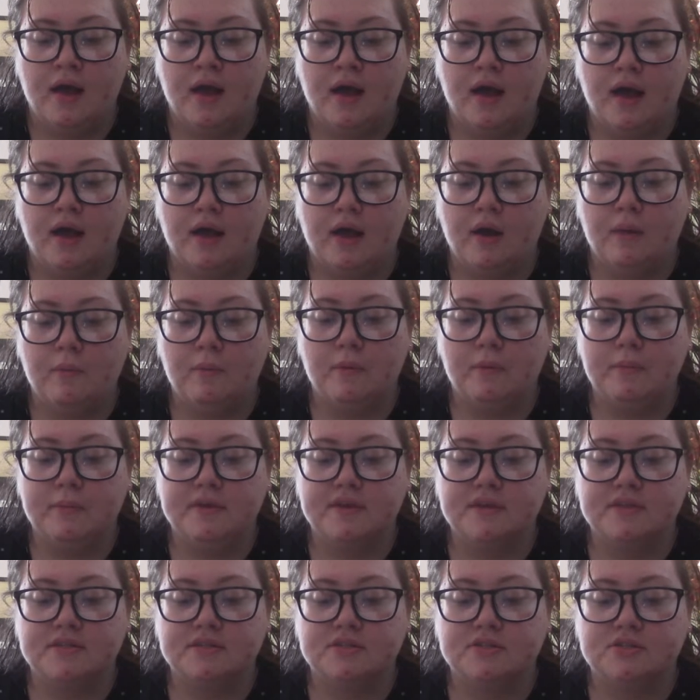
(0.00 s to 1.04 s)
a couple
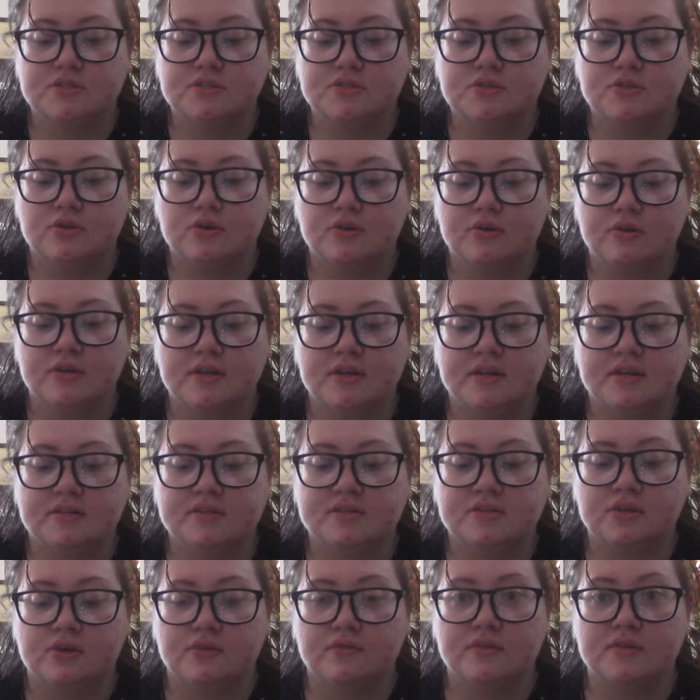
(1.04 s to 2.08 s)
big stirring and
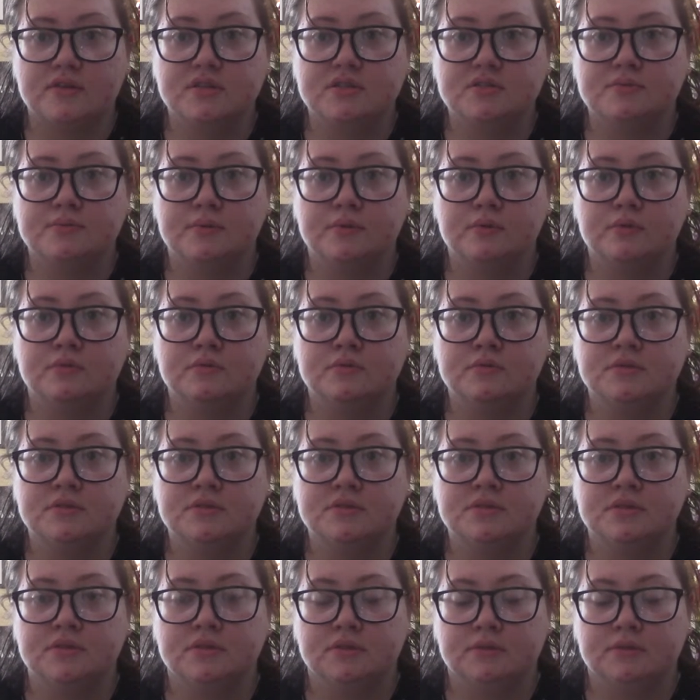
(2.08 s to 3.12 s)
serving spoons,